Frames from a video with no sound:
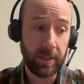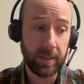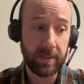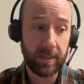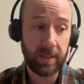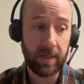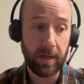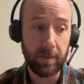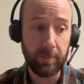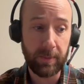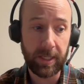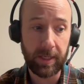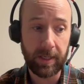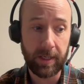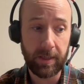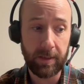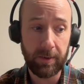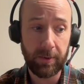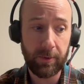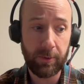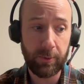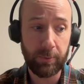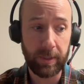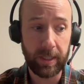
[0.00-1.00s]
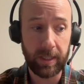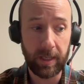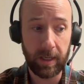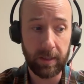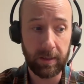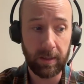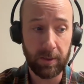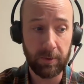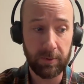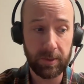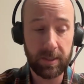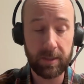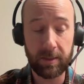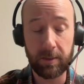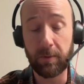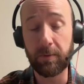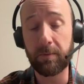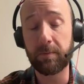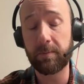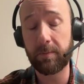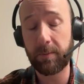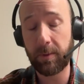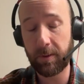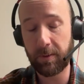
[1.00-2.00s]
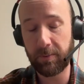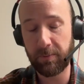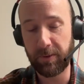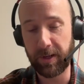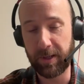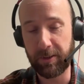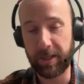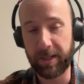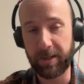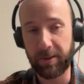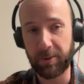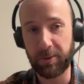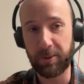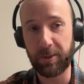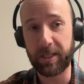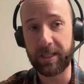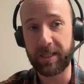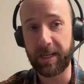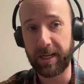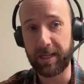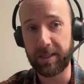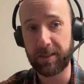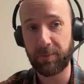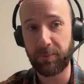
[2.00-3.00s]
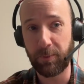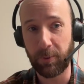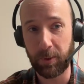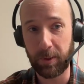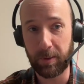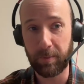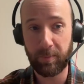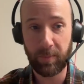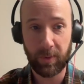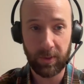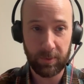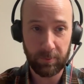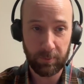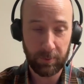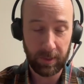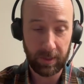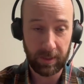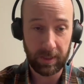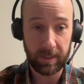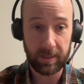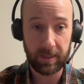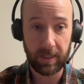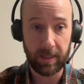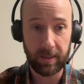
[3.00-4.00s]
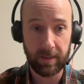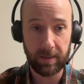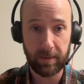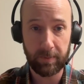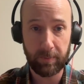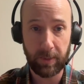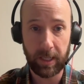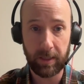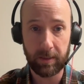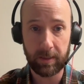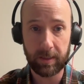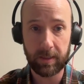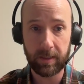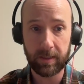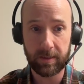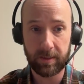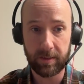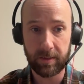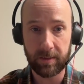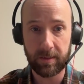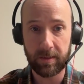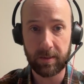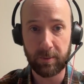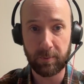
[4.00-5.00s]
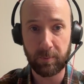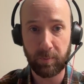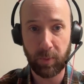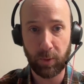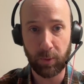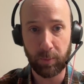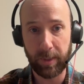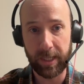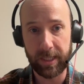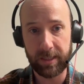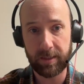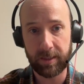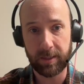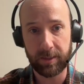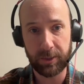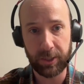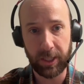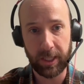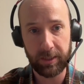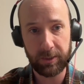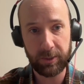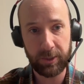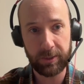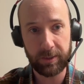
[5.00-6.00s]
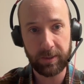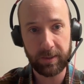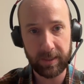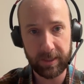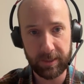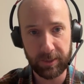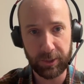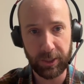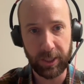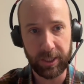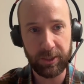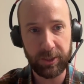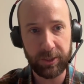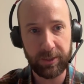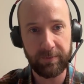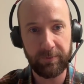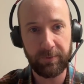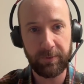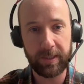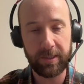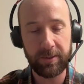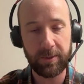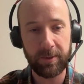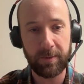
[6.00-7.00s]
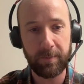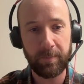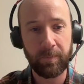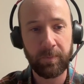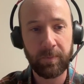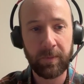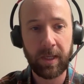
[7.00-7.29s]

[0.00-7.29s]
that's coming in 3.0, still very early days for it, but really excited about it, is this new pull-based ingestion feature